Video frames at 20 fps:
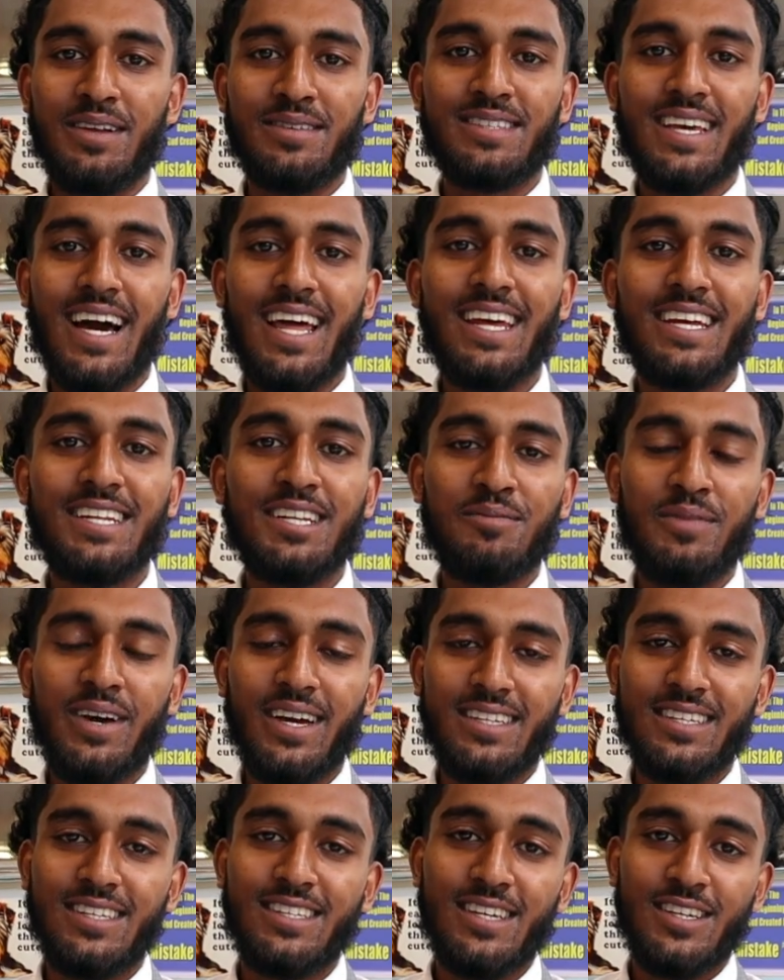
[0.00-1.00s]
name's Khaled, I'm
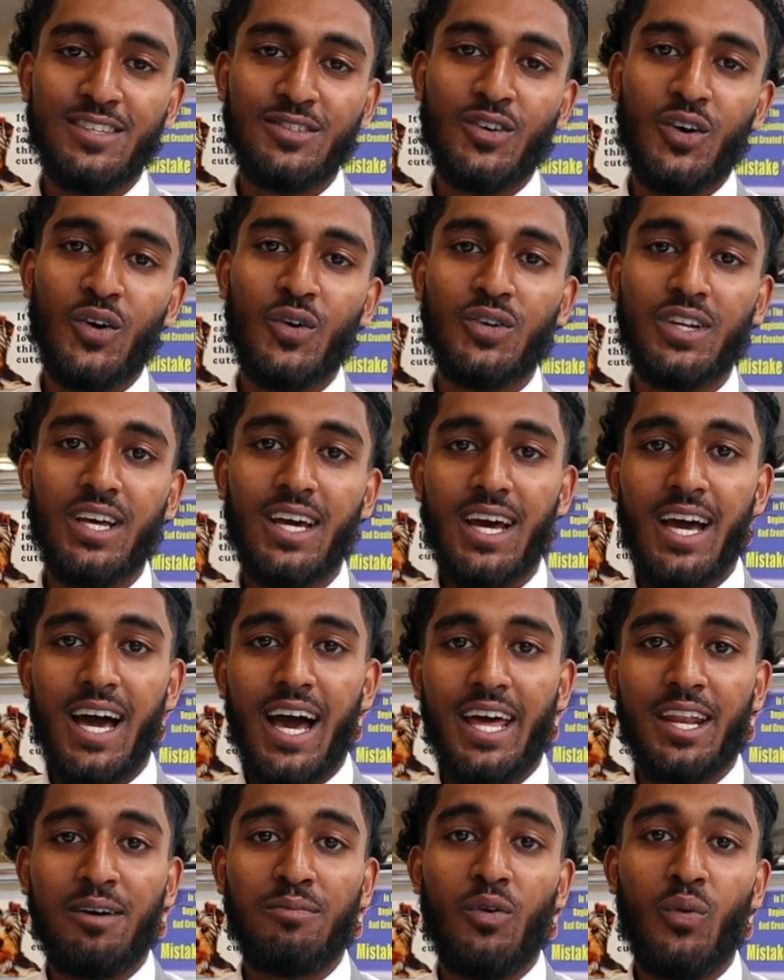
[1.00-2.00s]
18 years old,
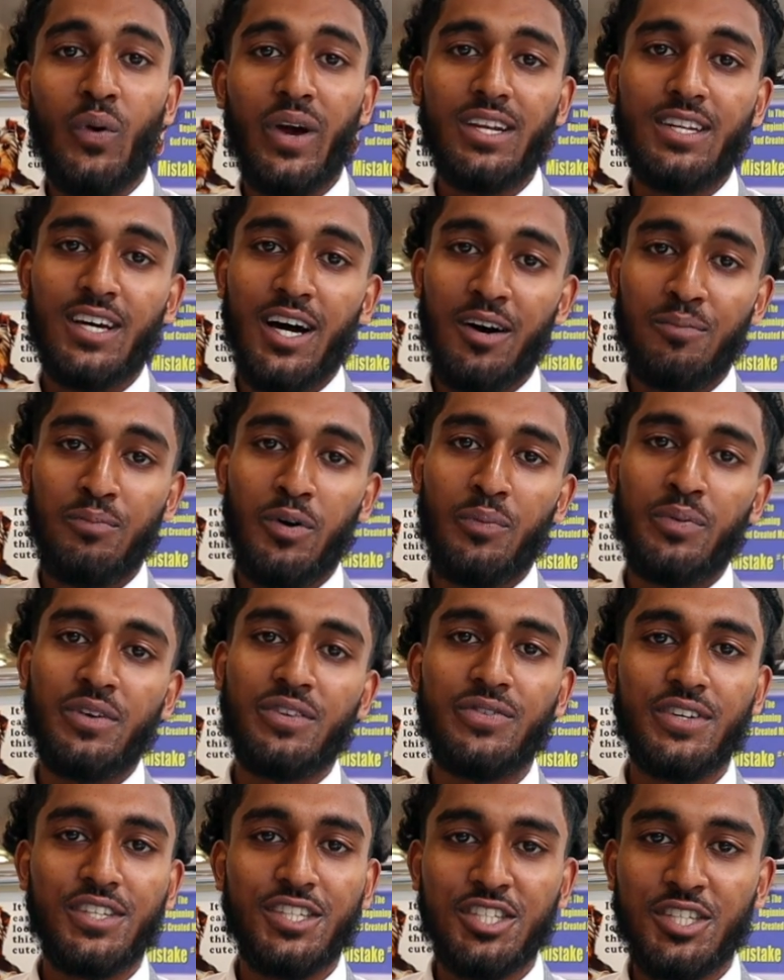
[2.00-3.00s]
and I'm a waiter at
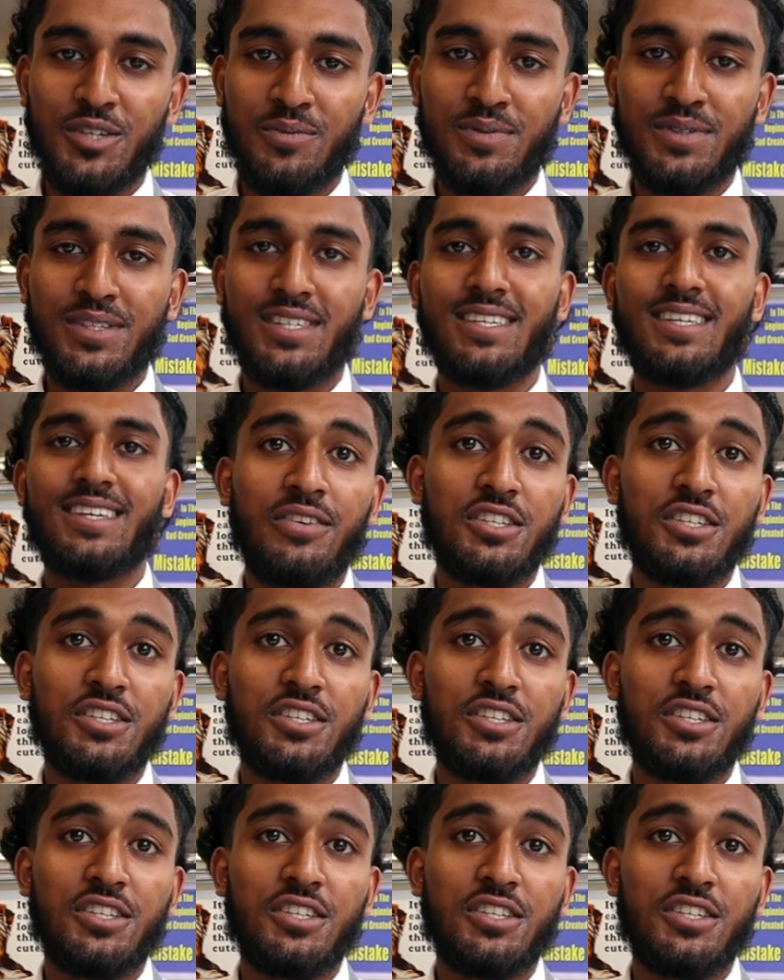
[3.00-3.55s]
Poppie's Fish and Chips.